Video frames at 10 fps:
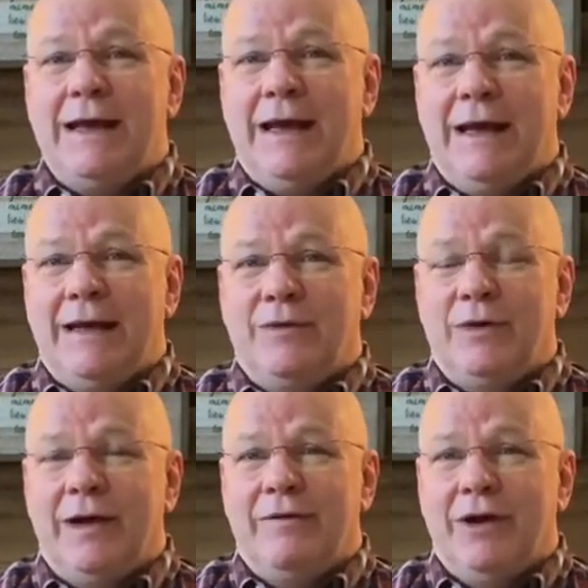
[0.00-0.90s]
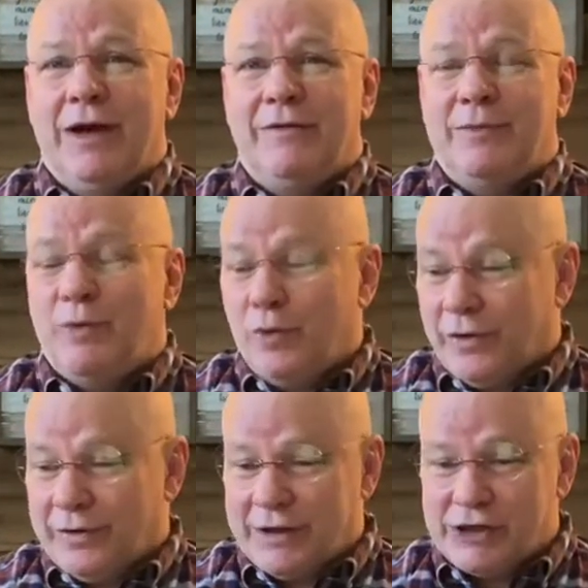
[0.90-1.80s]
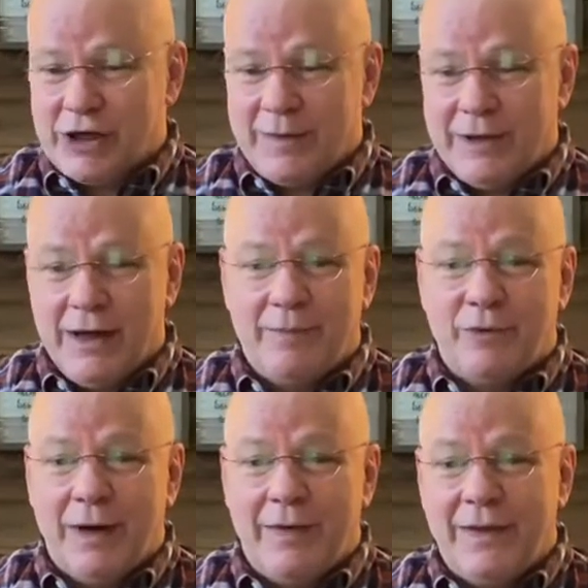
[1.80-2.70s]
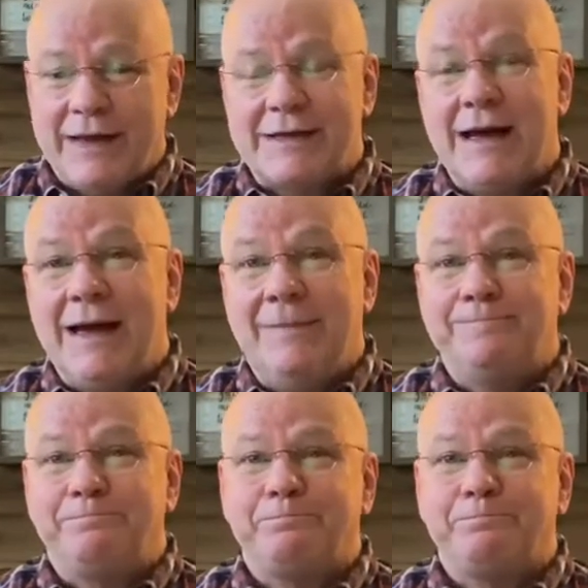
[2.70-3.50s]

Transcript: and we have a lot of important things coming up around that time